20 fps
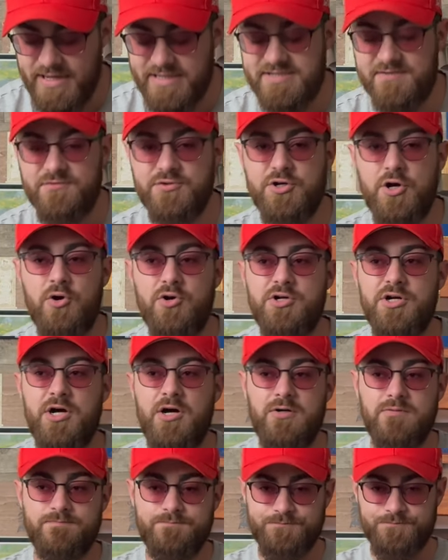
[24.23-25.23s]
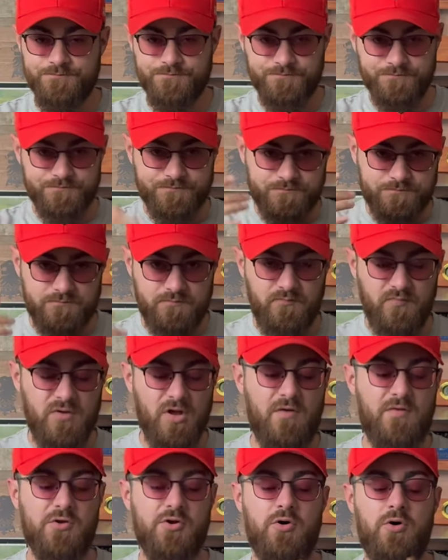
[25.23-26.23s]
hints of cocoa
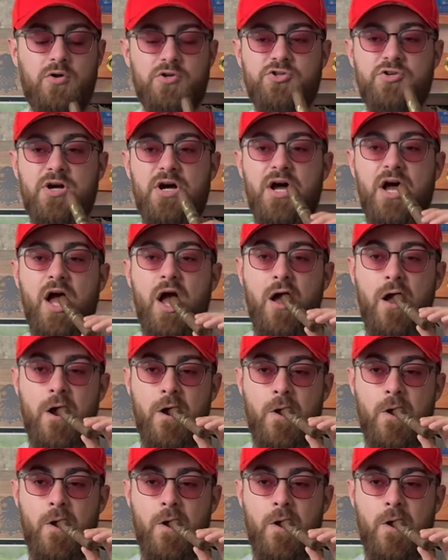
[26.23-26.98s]
on the cold draw.